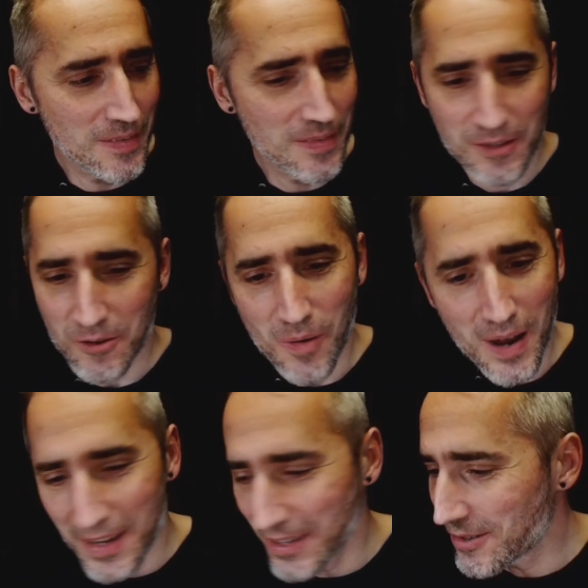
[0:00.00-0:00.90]

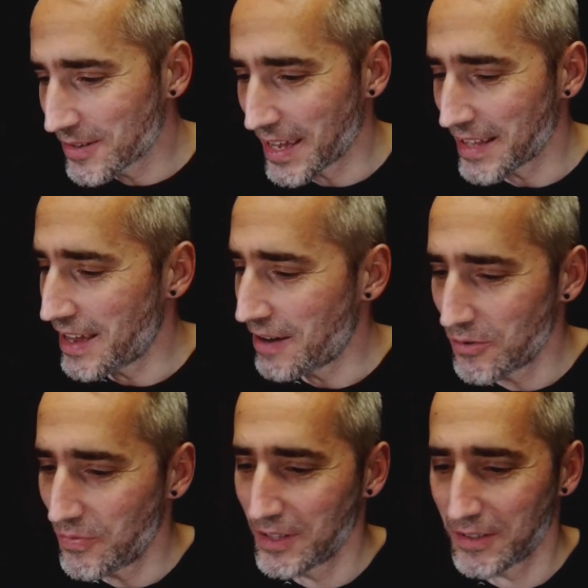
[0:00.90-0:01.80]
trying to get
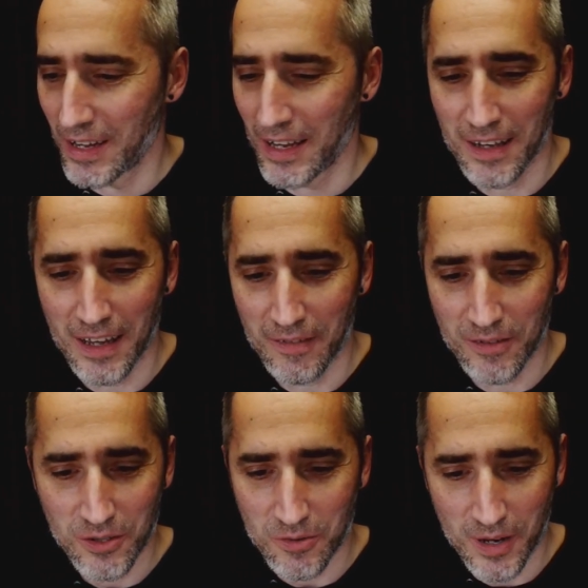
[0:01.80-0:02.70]
everything together. I
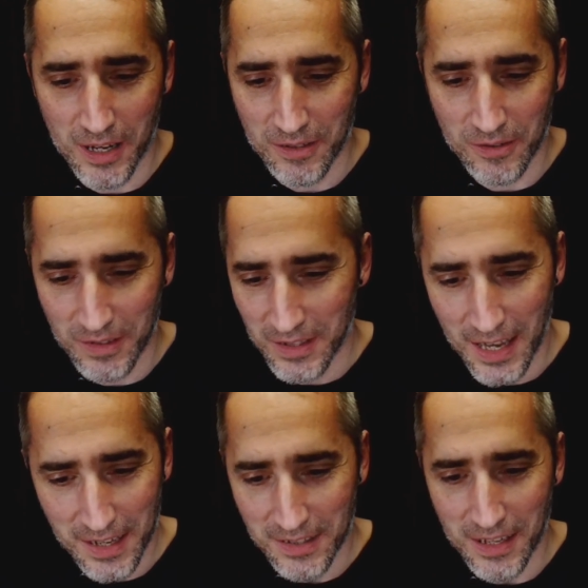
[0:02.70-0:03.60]
was trying to
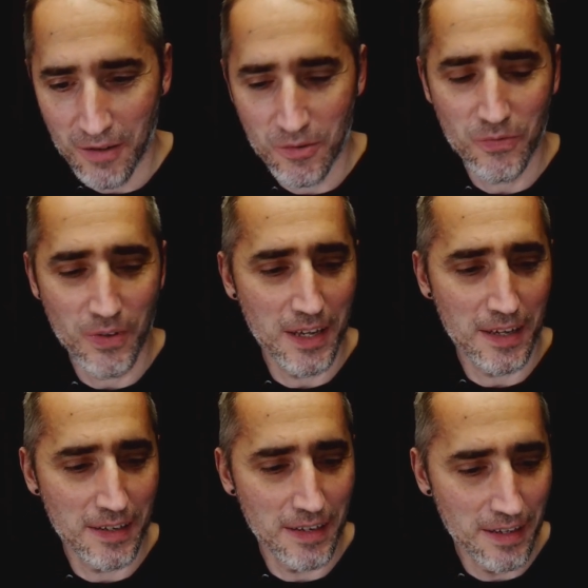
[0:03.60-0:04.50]
test everything,
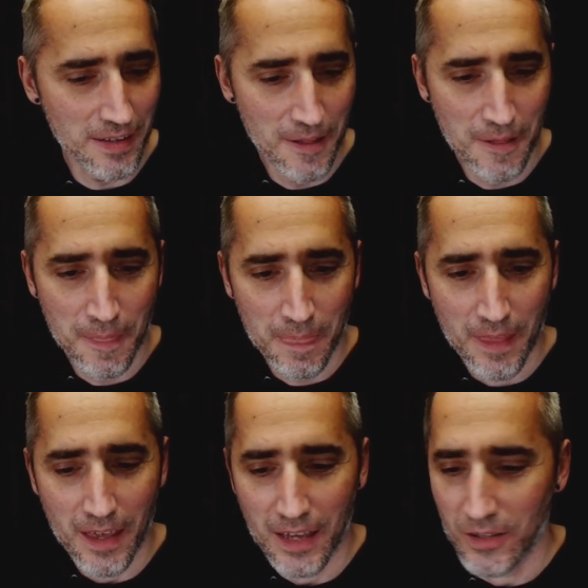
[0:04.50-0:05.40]
and
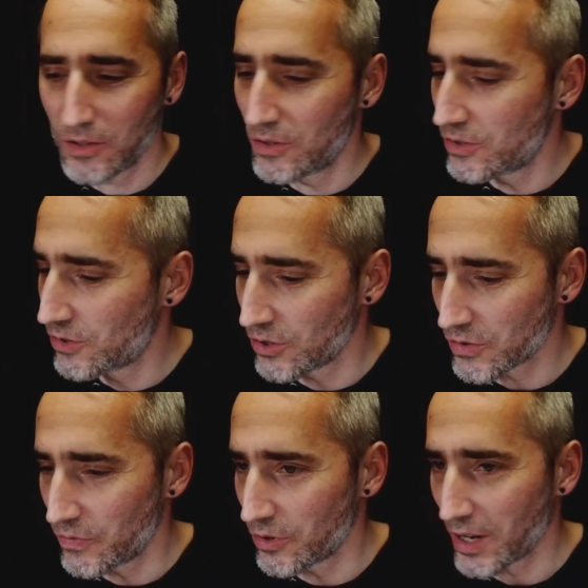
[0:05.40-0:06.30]
I had to search
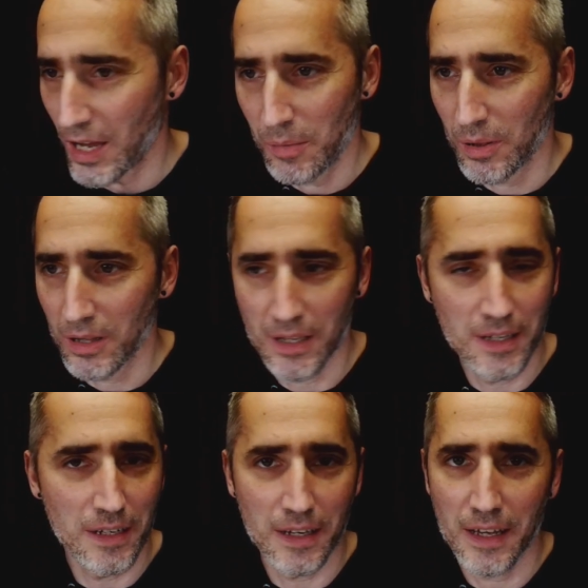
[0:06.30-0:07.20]
for cable,
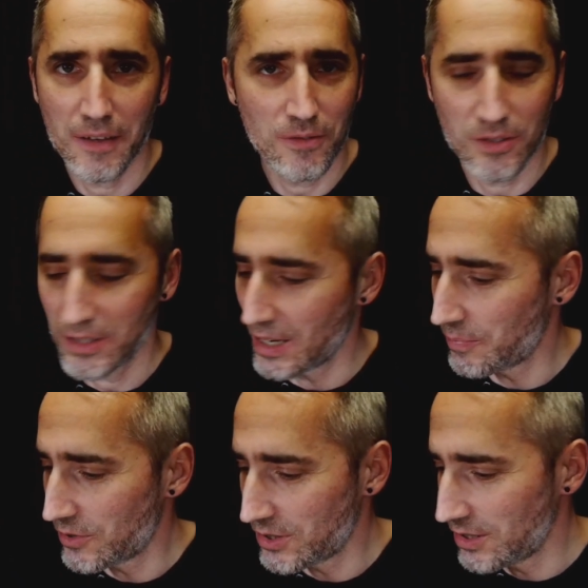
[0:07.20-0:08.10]
and I have to set up
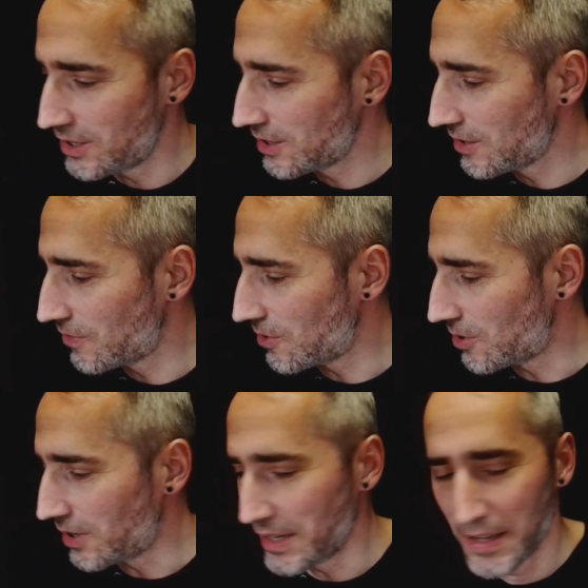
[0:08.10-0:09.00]
the
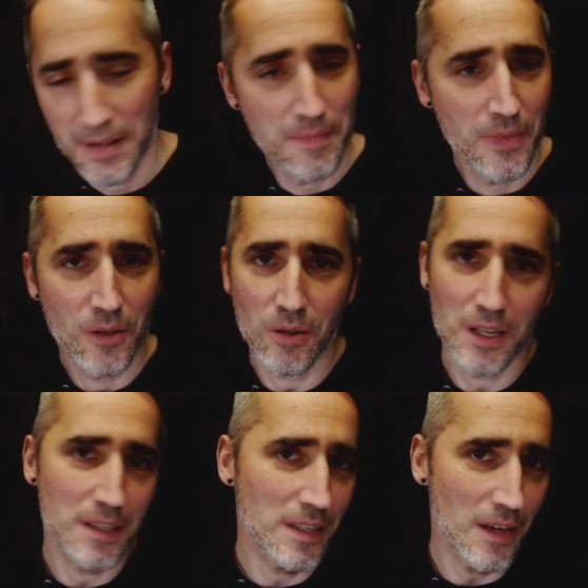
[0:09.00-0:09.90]
C64 and all
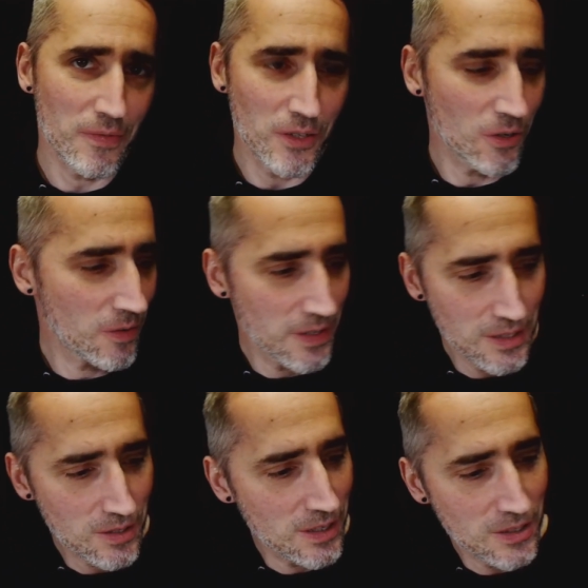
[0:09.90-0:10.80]
that stuff. So
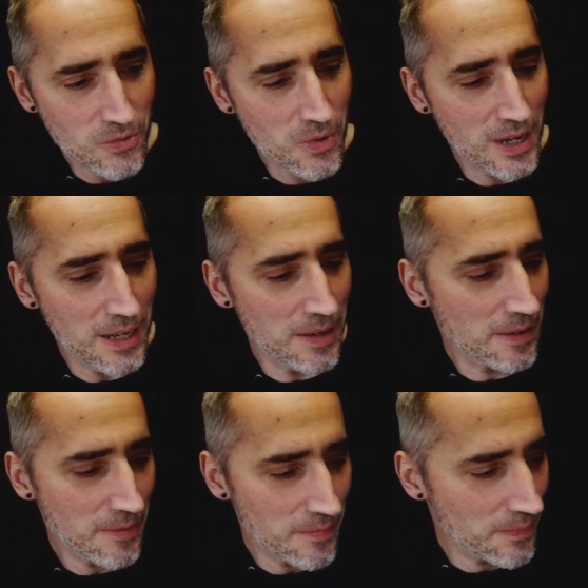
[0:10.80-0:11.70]
it's really
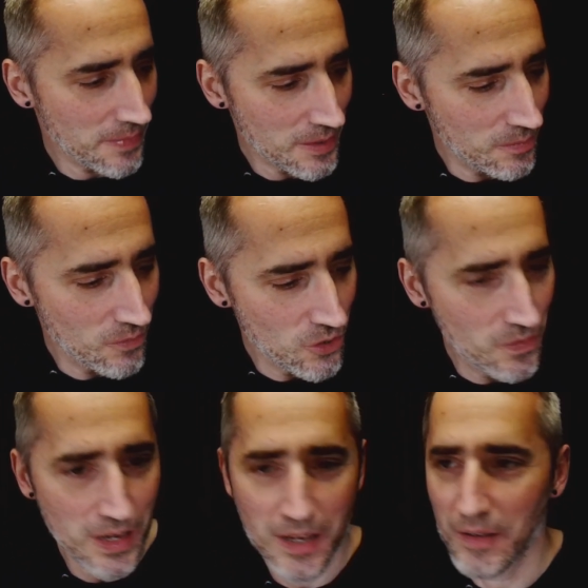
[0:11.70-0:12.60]

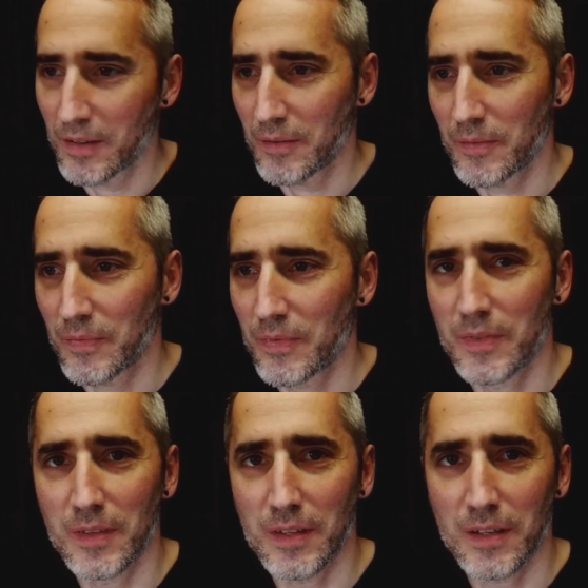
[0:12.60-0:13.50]
moving
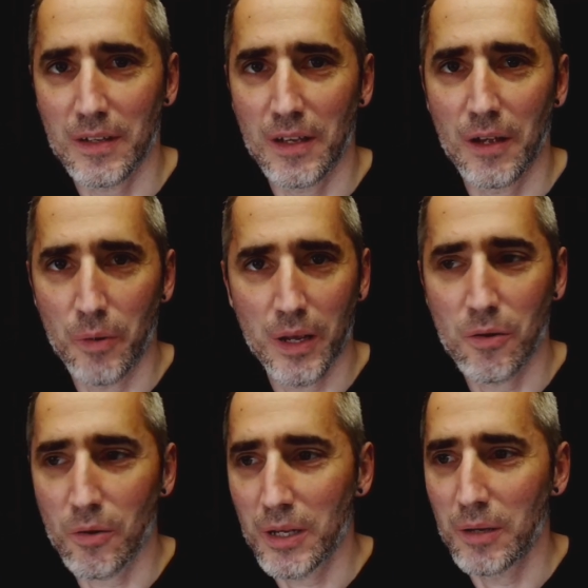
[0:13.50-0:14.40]
a
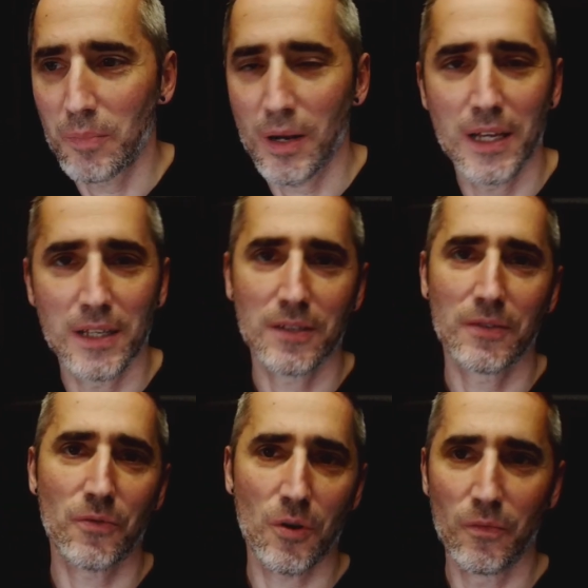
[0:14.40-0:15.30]
recording place
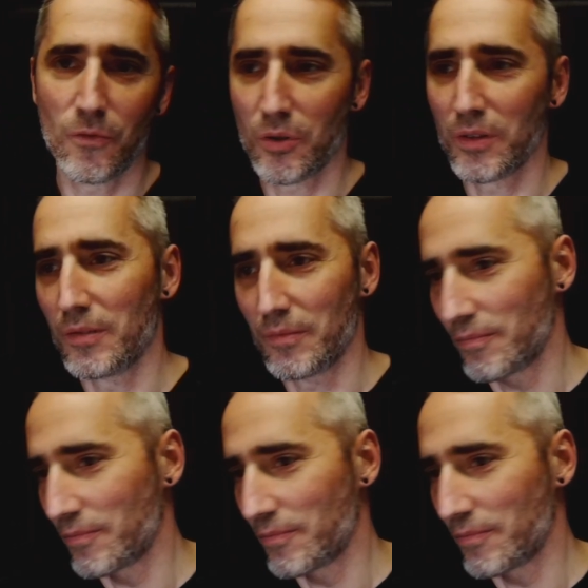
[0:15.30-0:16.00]
from one